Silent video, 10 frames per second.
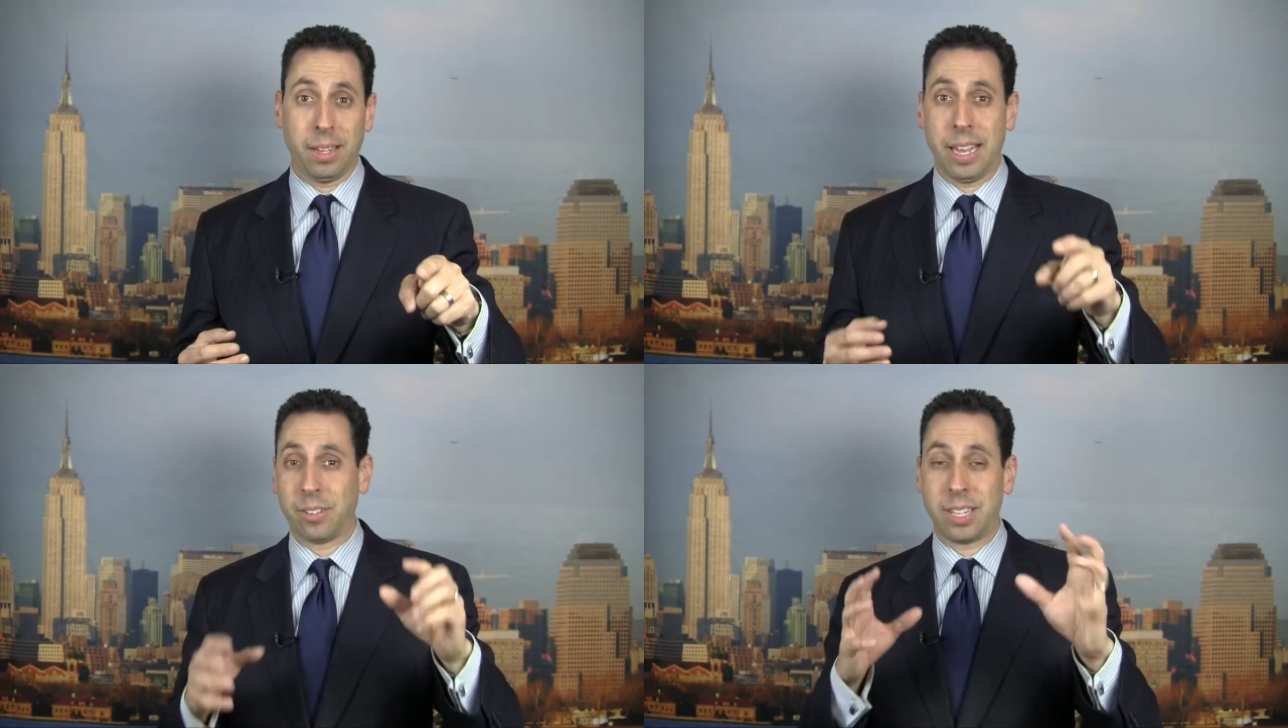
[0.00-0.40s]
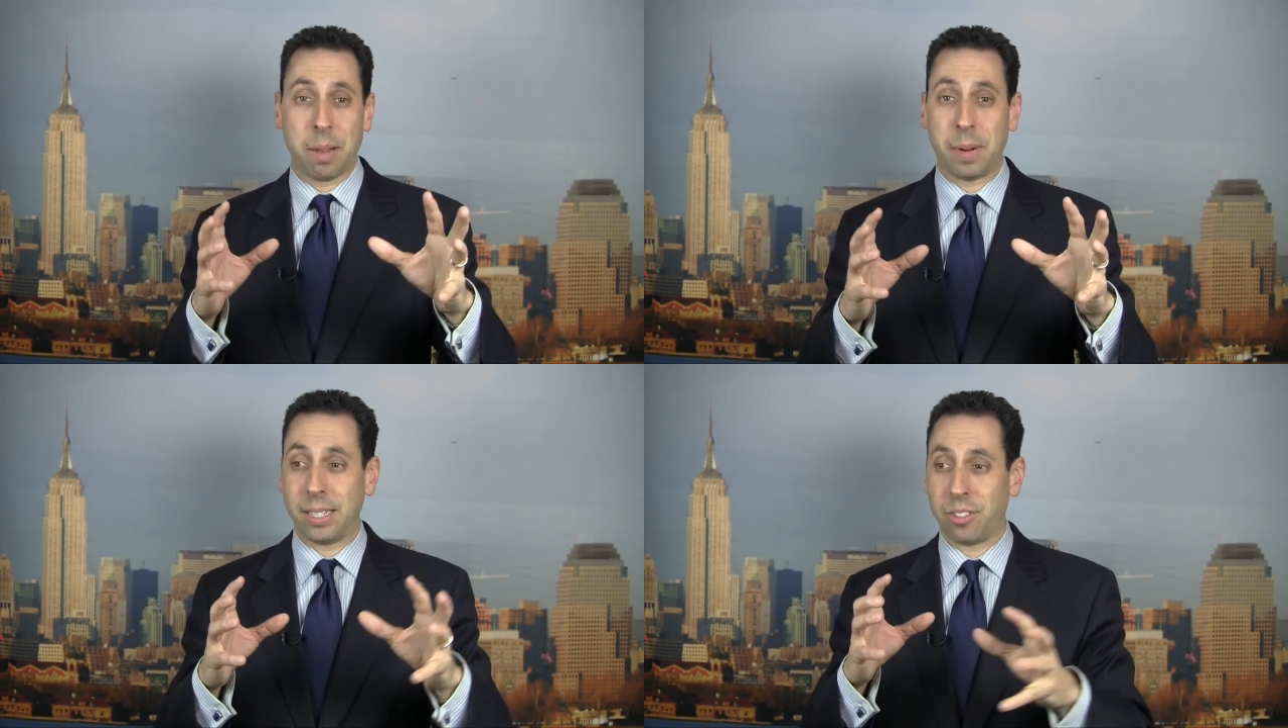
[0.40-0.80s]
Now,
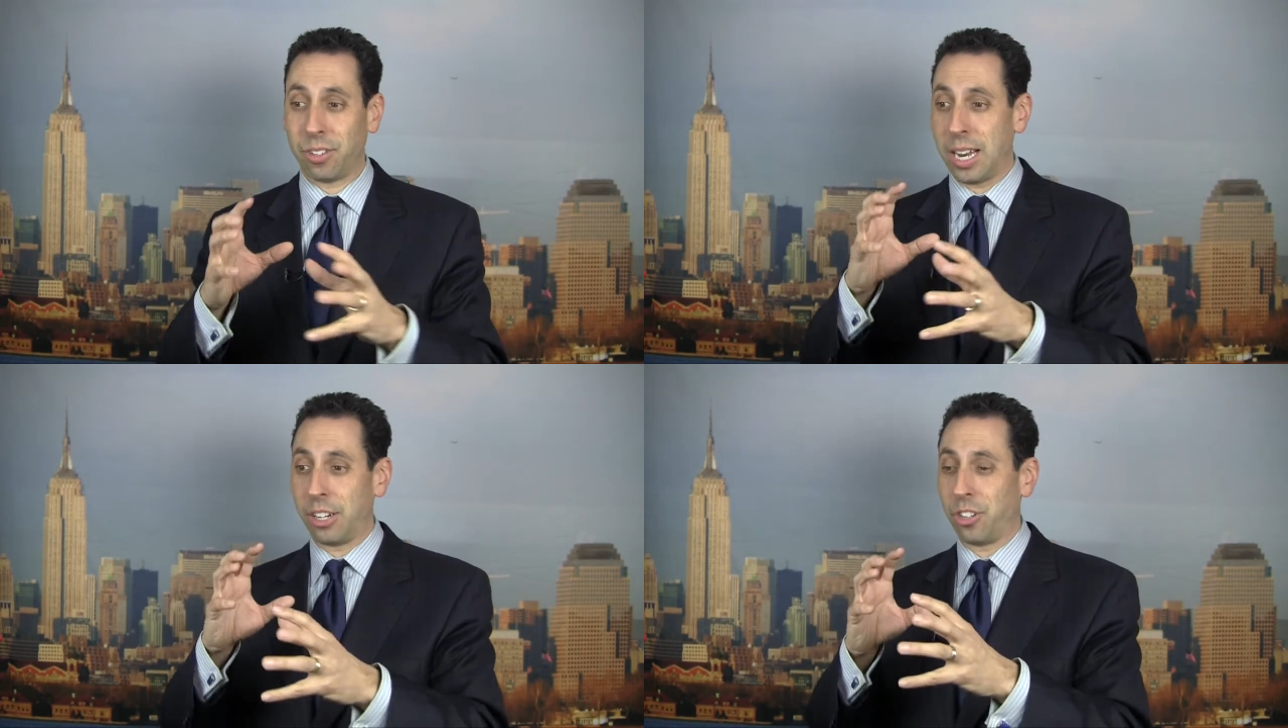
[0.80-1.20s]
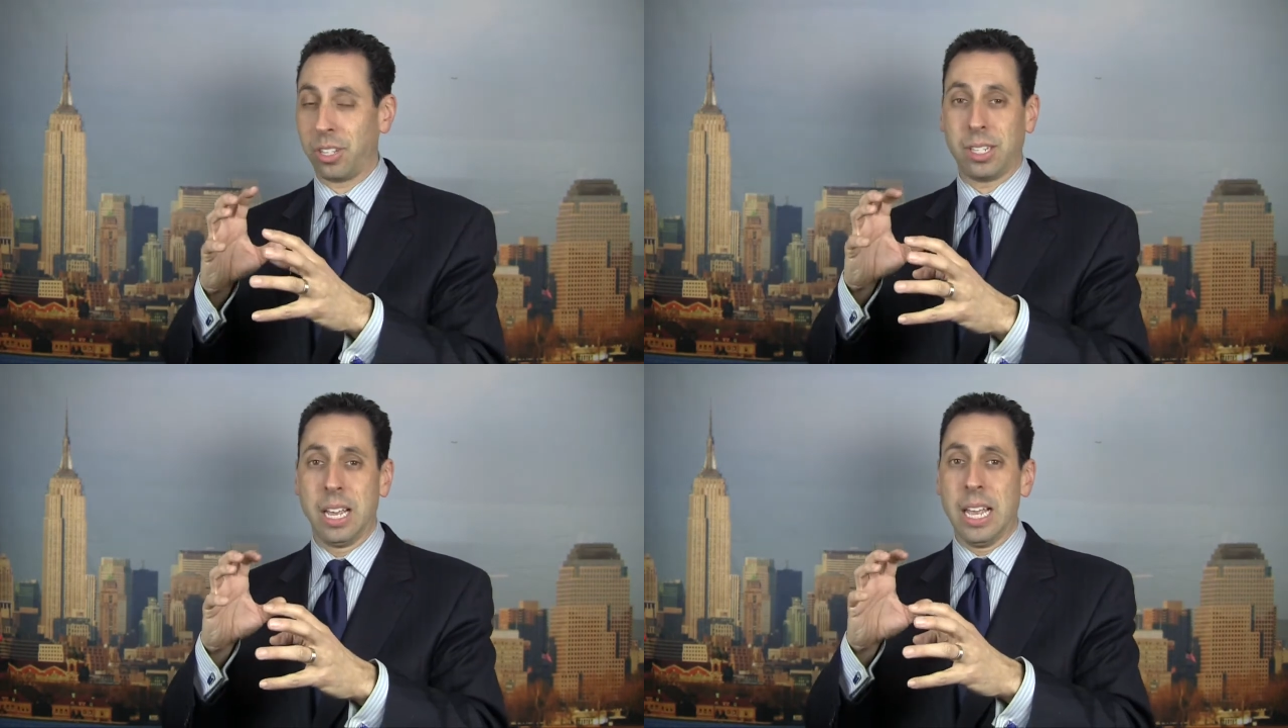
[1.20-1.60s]
sound bites is not
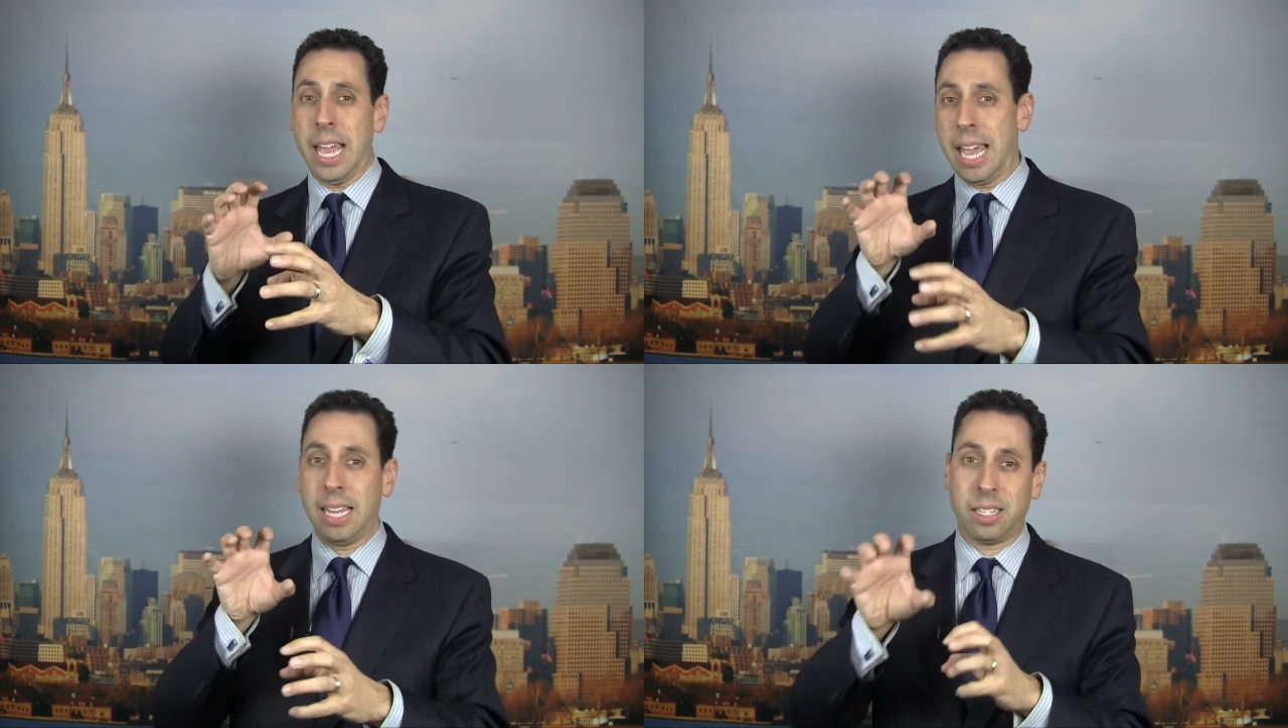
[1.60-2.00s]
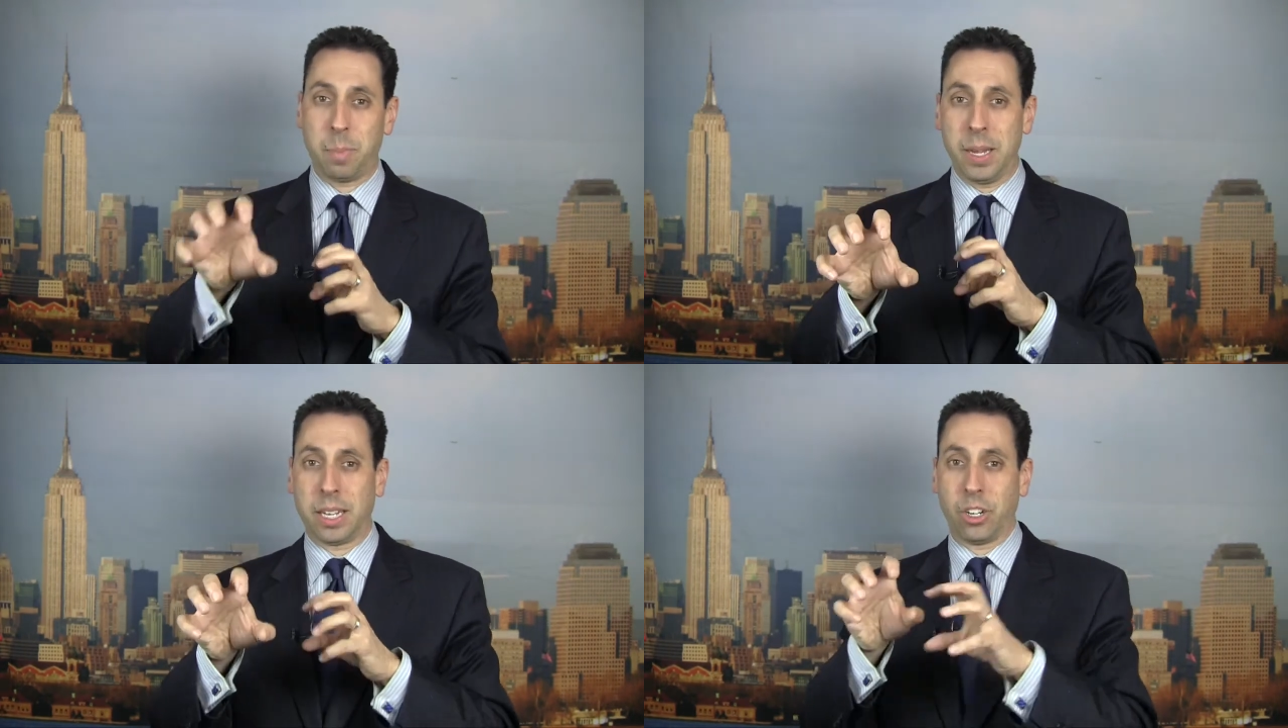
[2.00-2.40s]
just, hey,
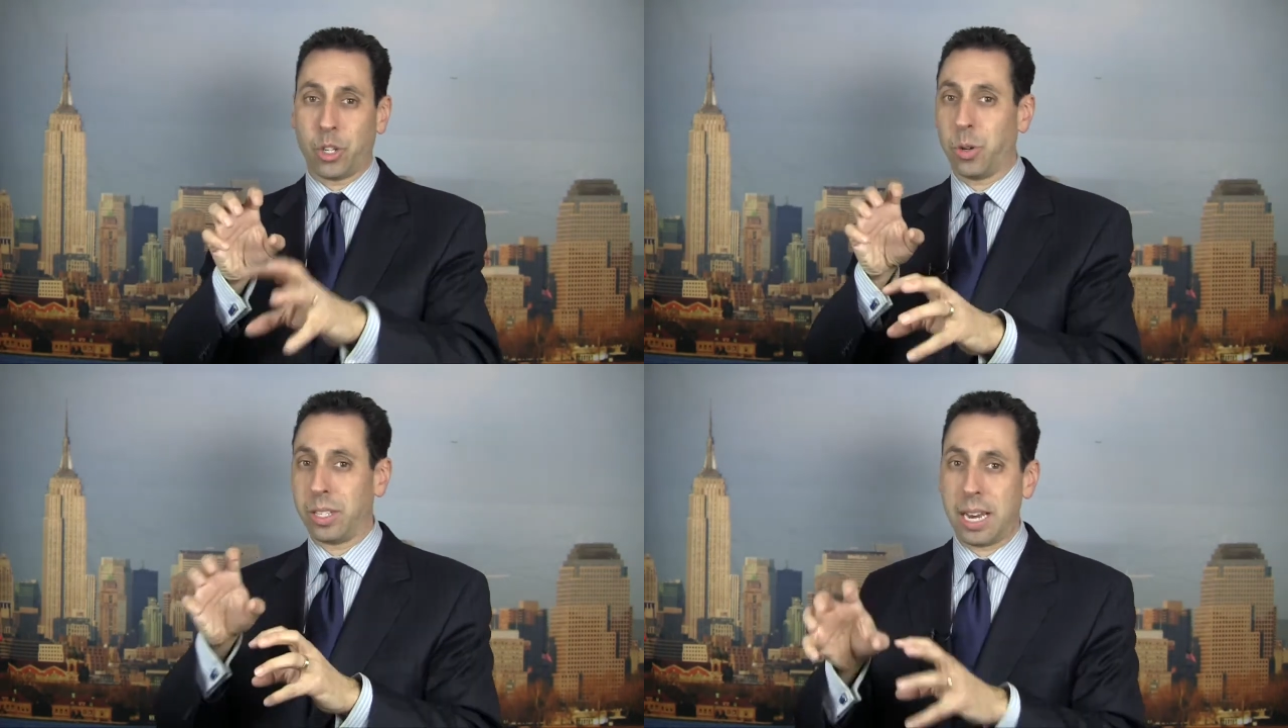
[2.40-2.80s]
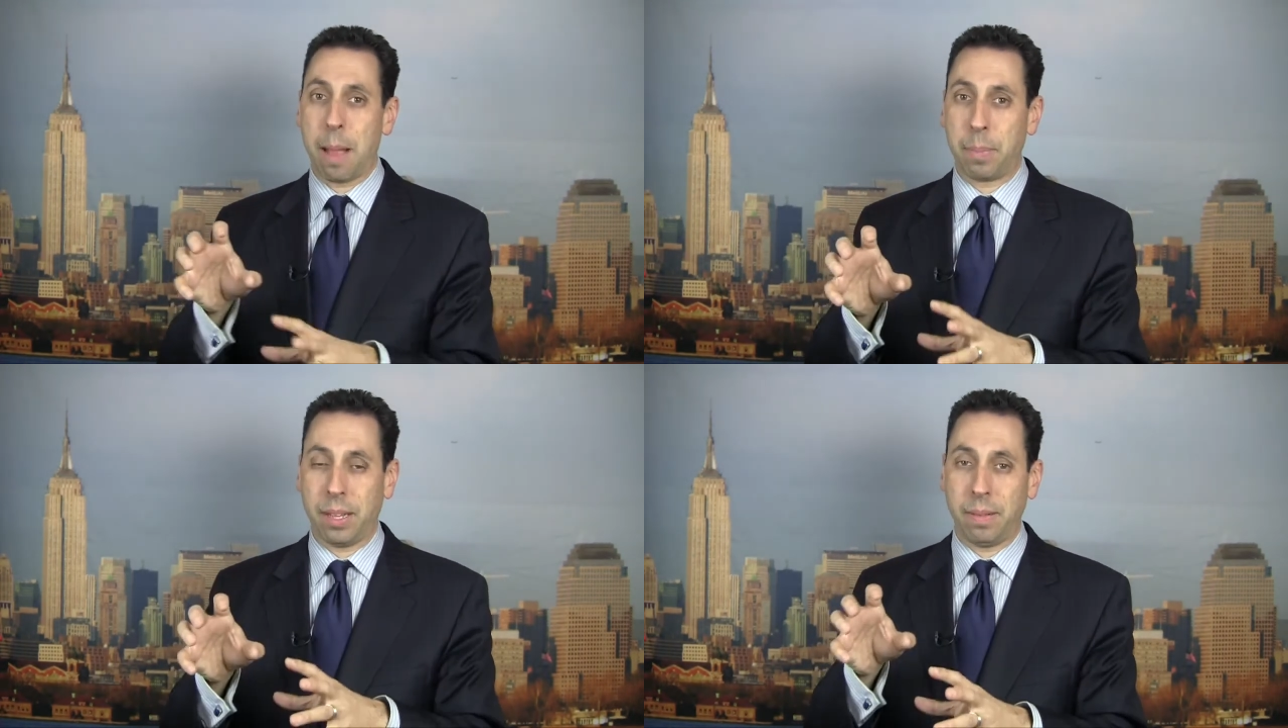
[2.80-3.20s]
speak in a short,
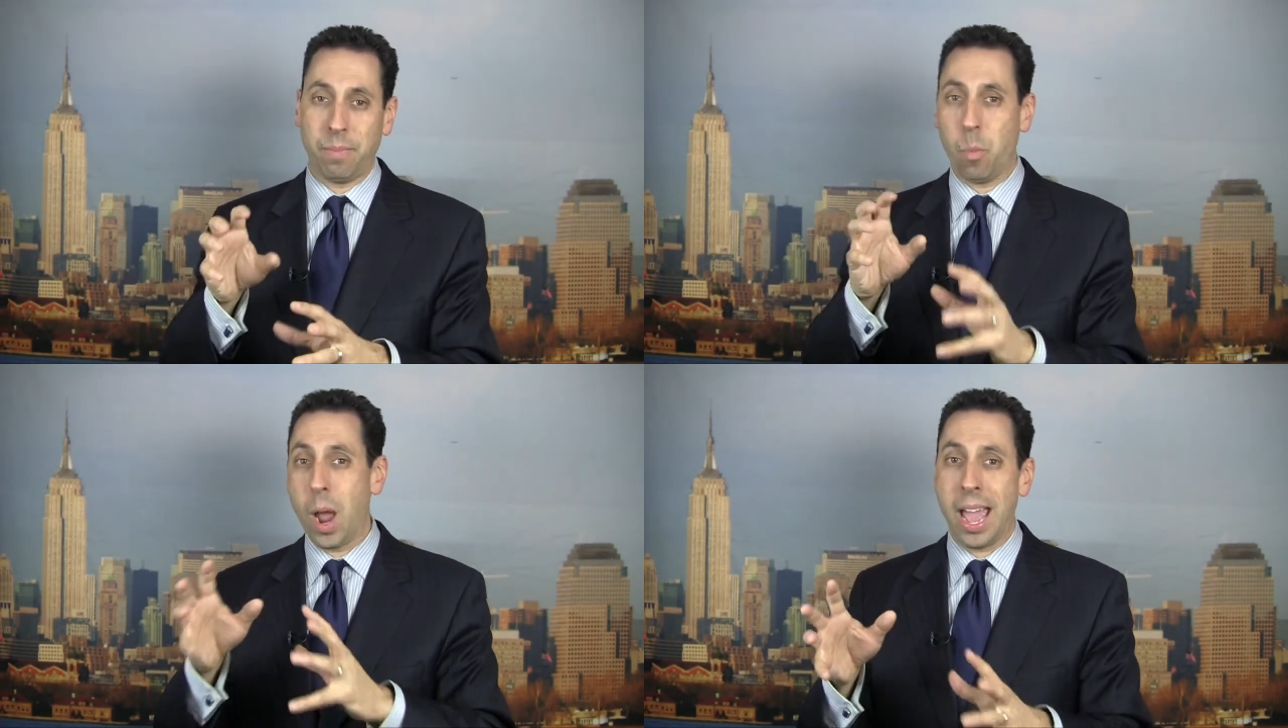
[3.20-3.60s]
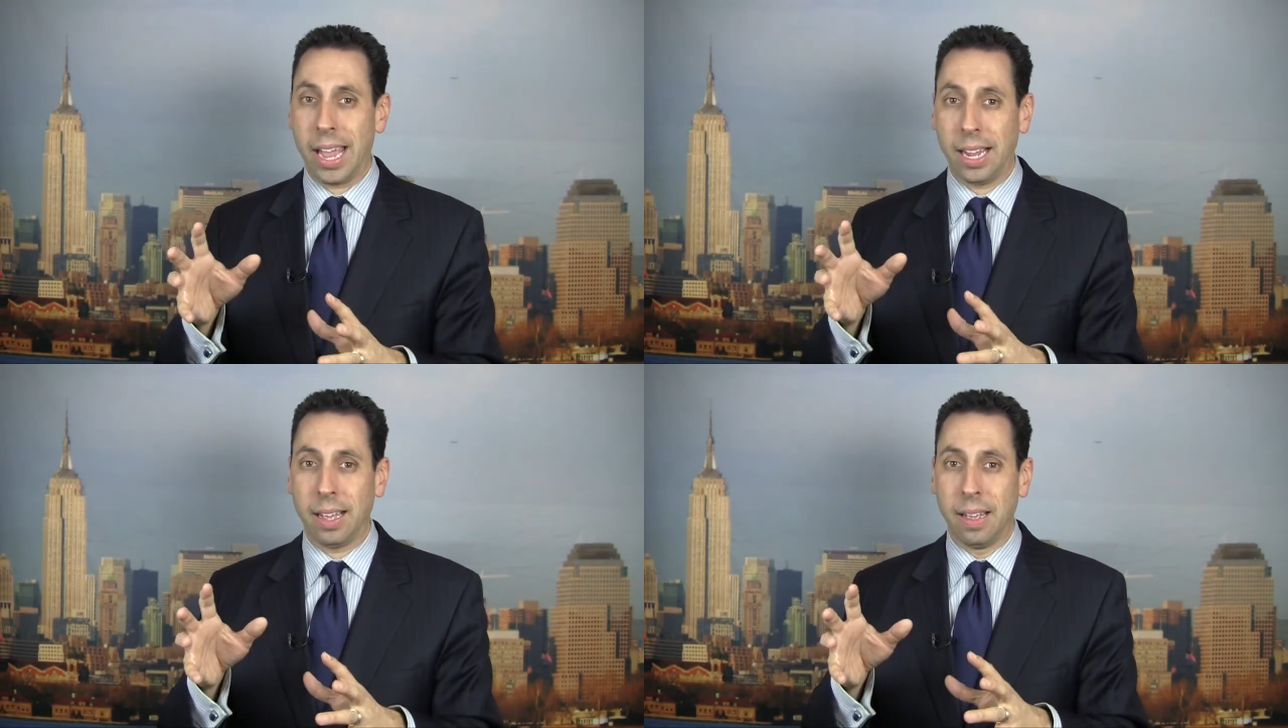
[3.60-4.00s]
snappy
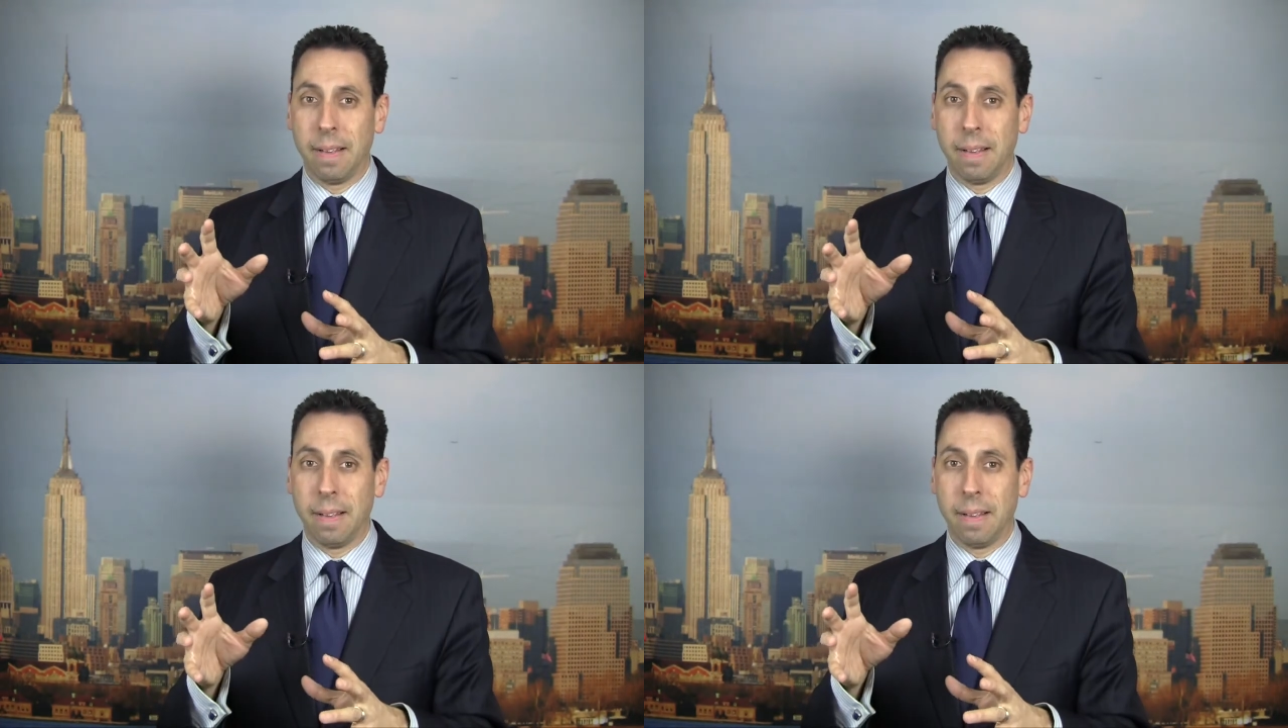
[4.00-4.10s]
way.